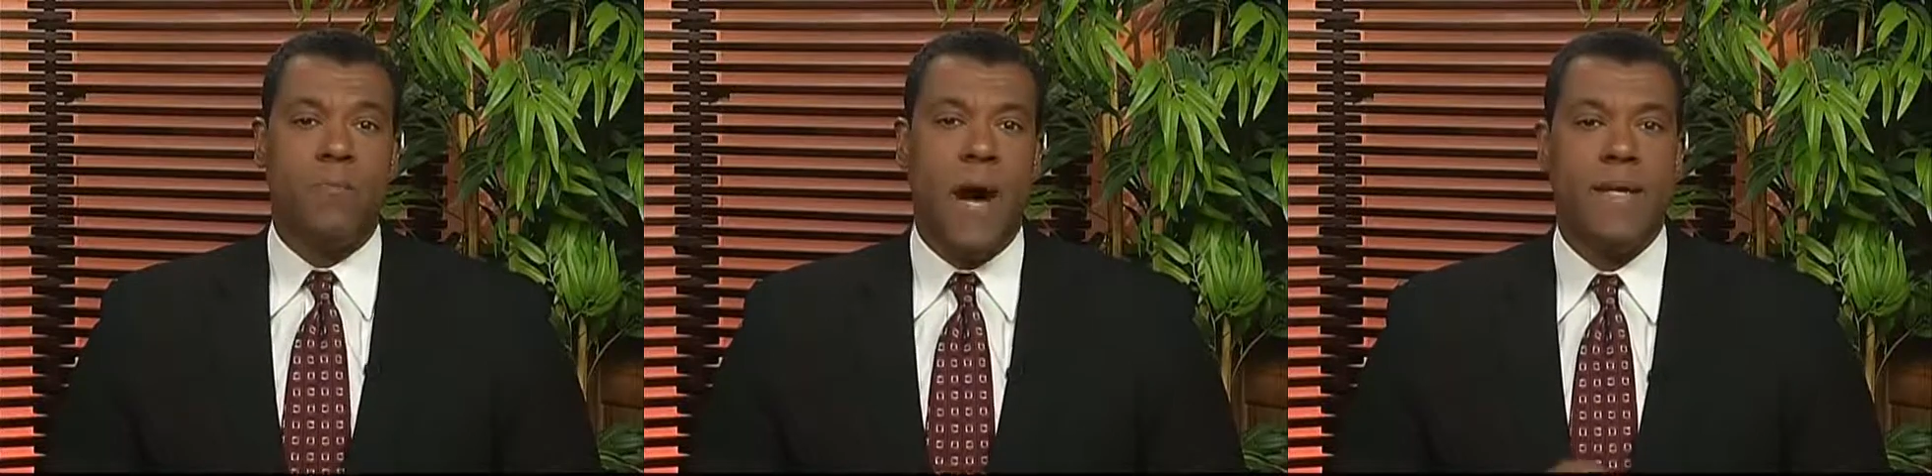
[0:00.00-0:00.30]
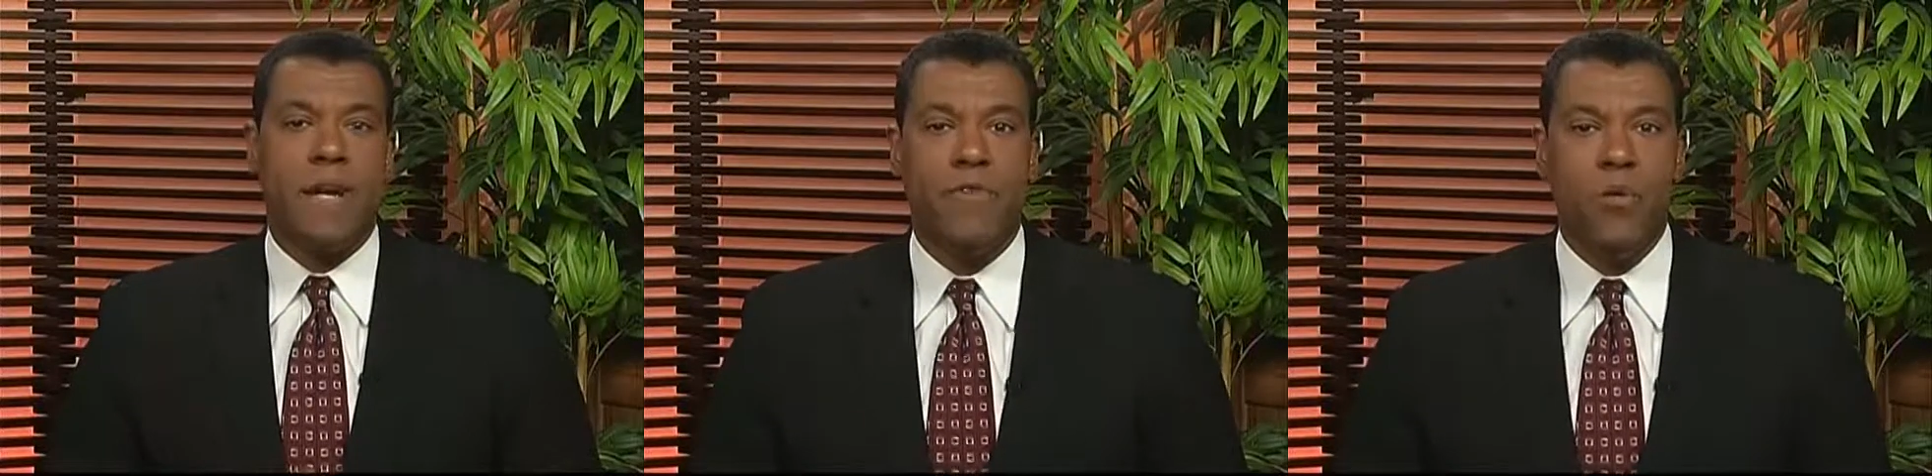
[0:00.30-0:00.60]
to
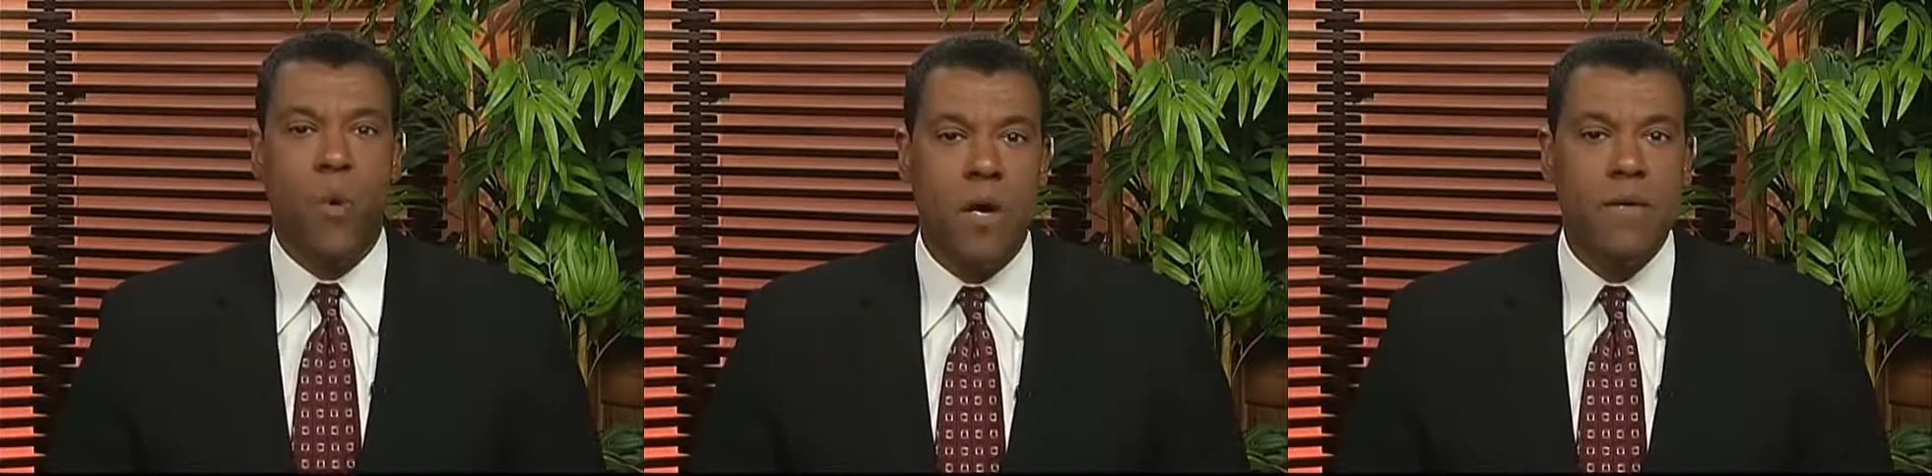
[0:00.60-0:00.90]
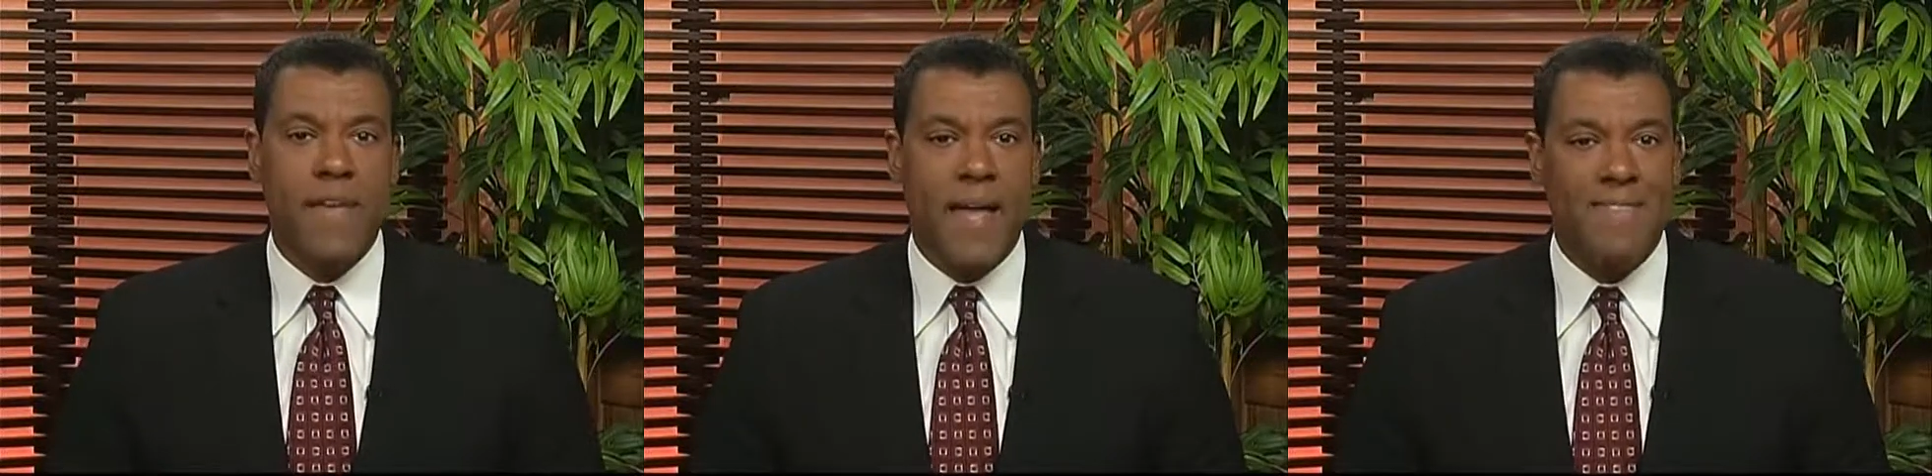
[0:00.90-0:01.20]
remind
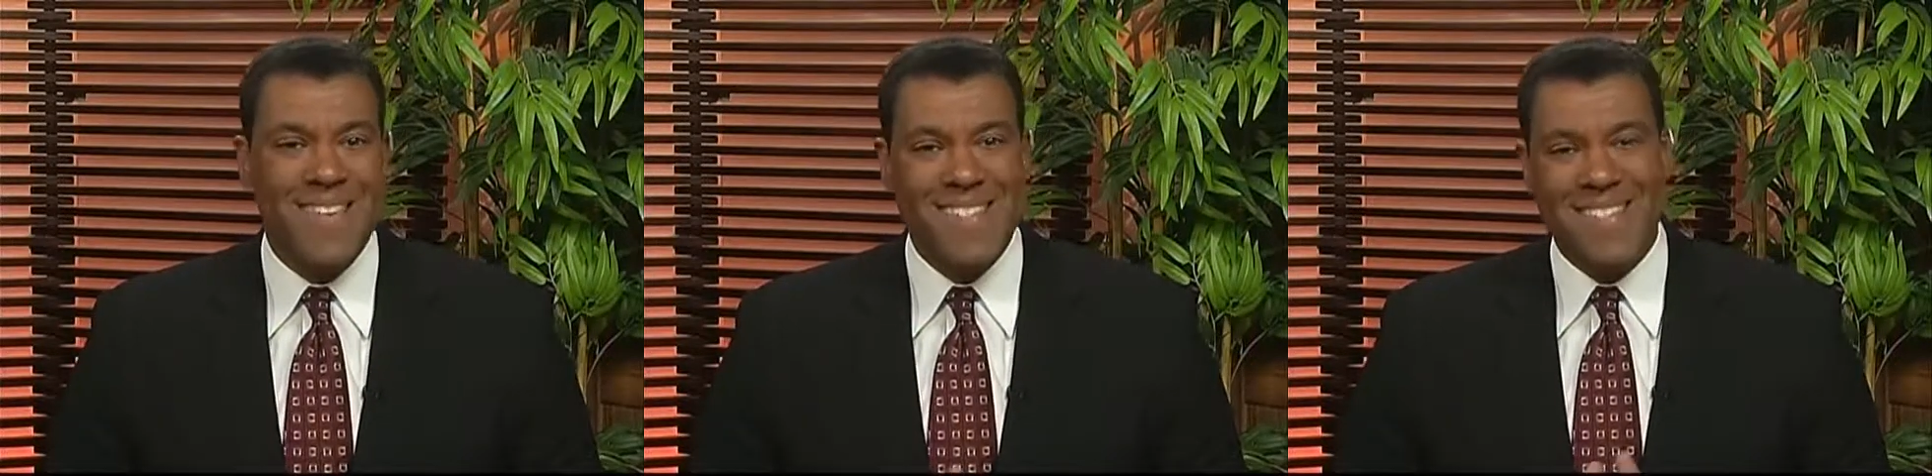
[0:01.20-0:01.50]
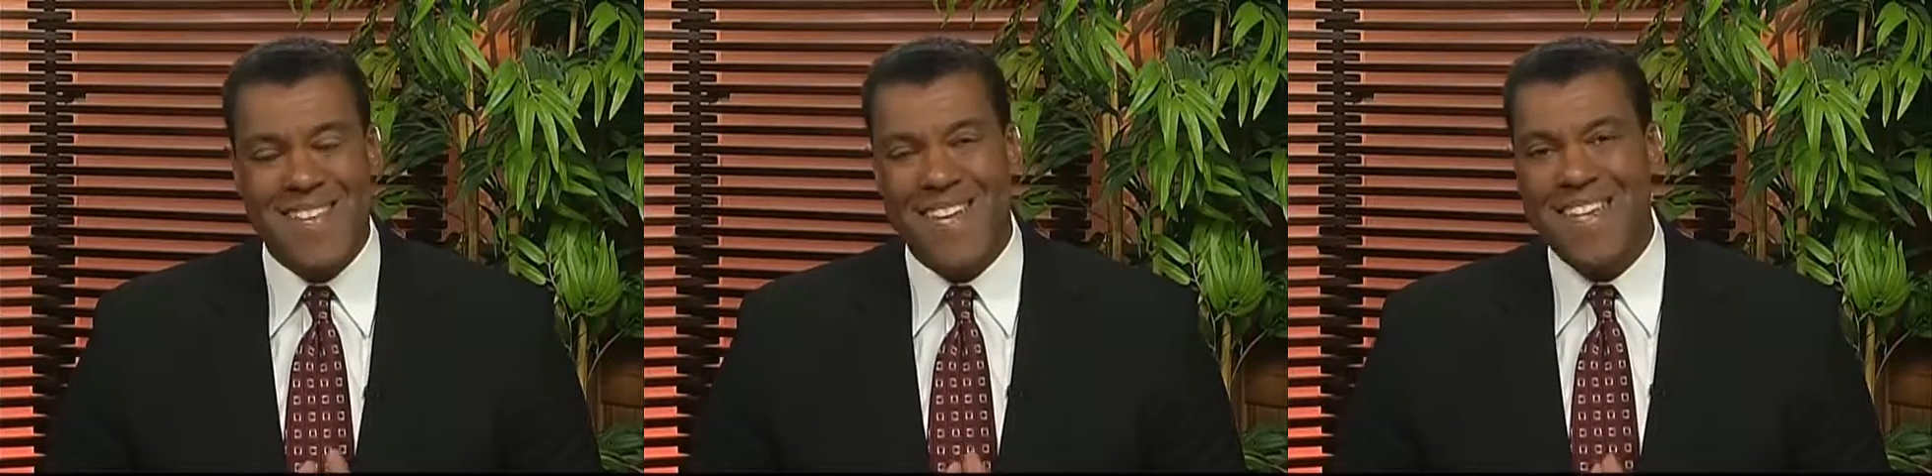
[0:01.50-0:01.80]
everyone that this
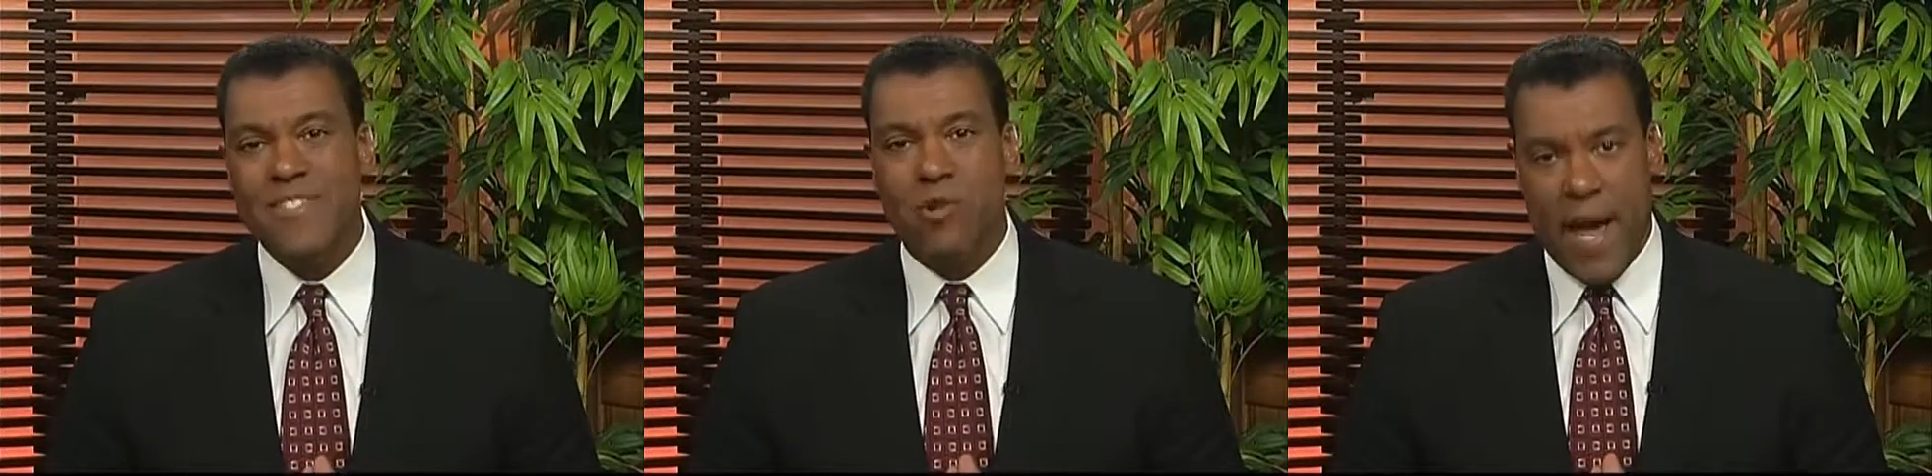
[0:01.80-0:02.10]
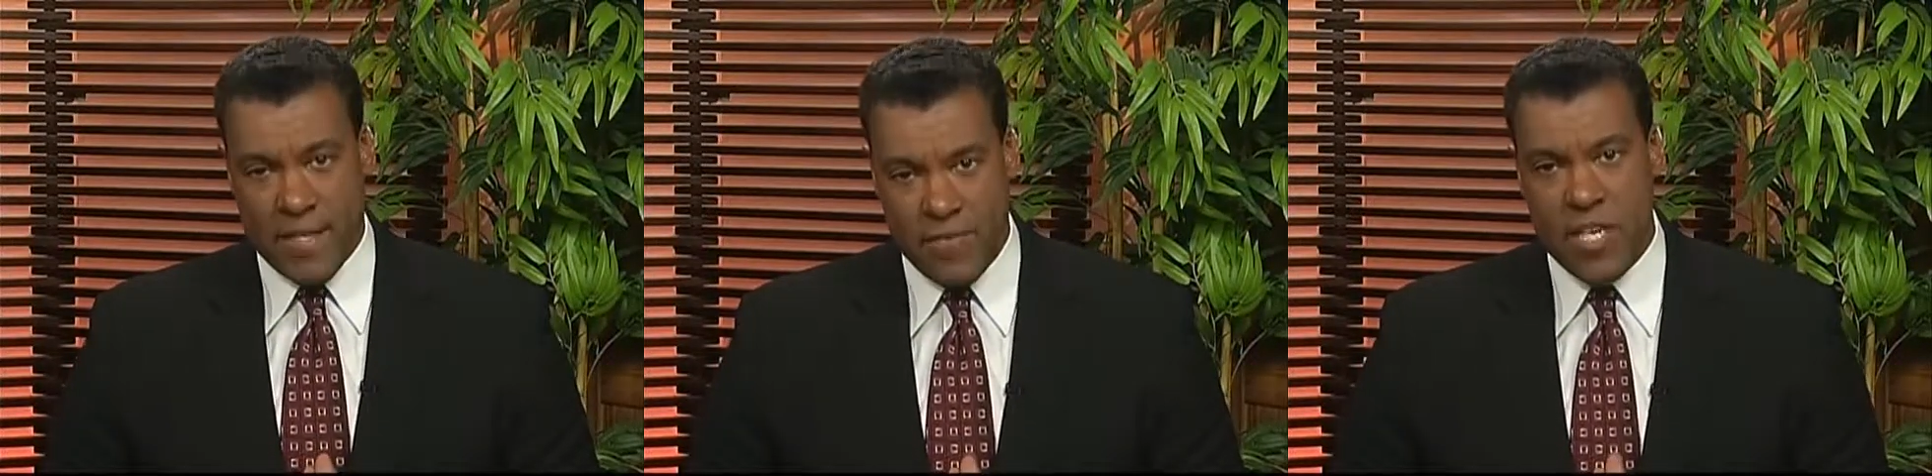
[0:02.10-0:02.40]
is an
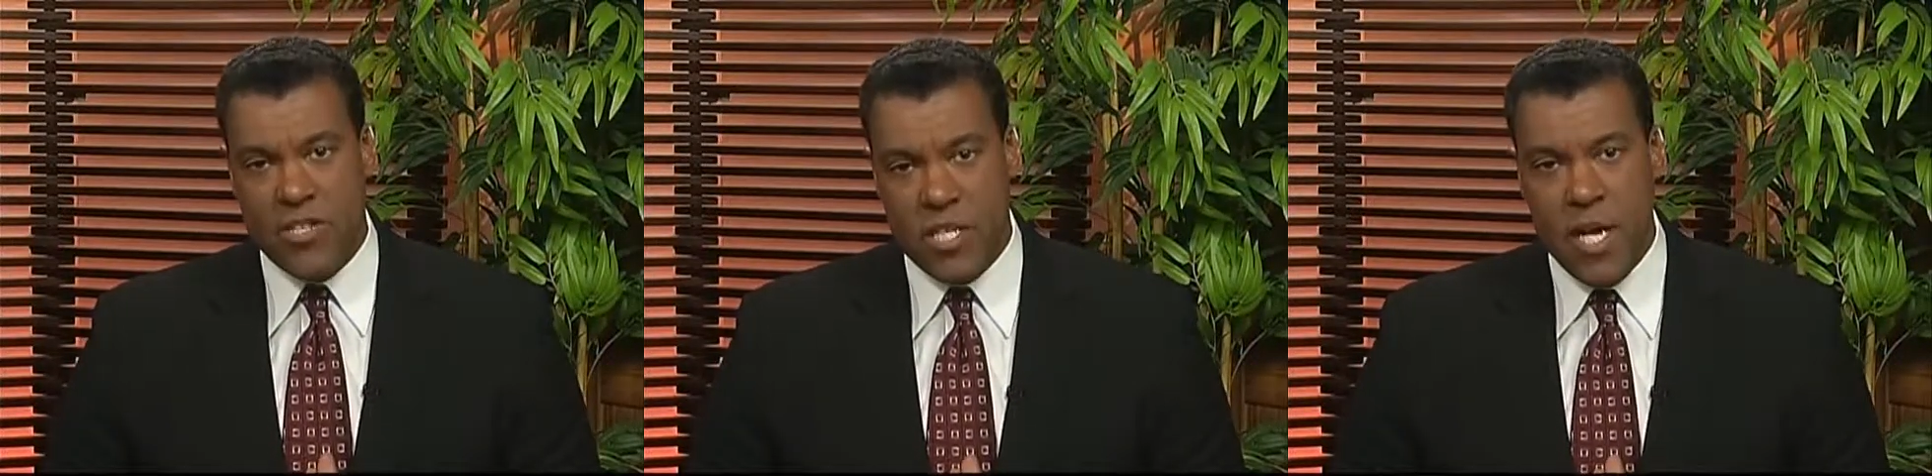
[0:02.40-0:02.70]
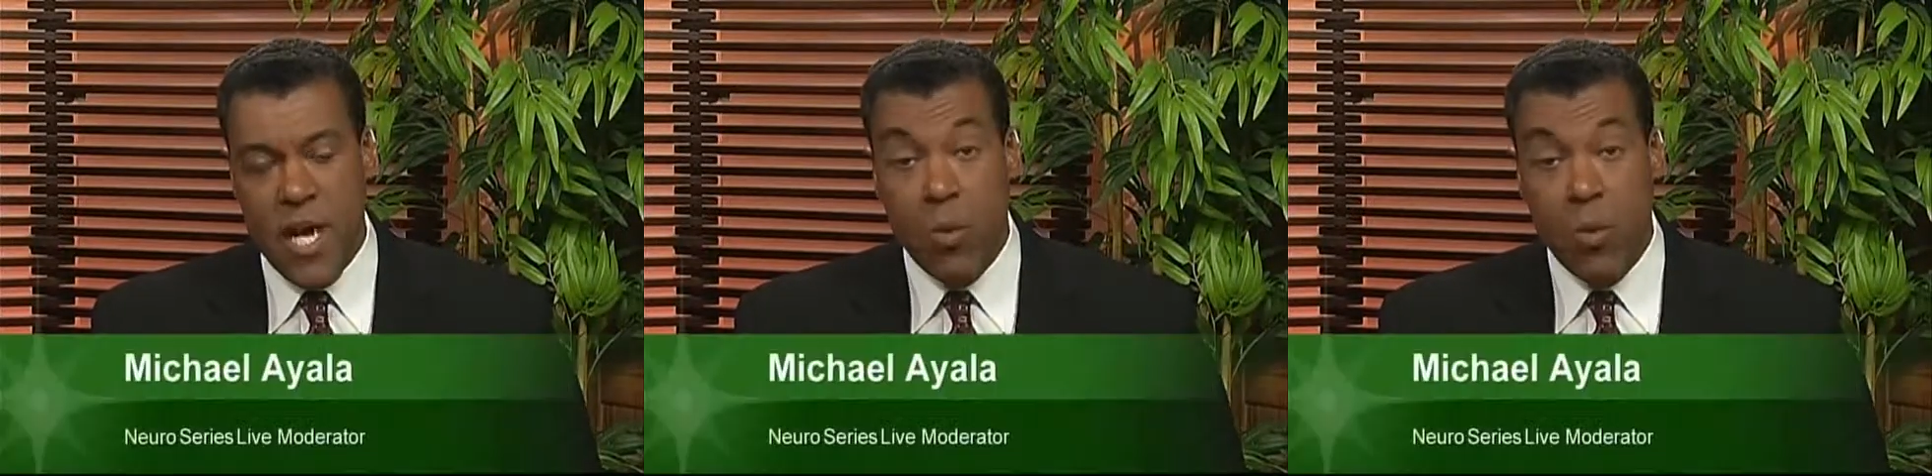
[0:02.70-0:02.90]
interactive session.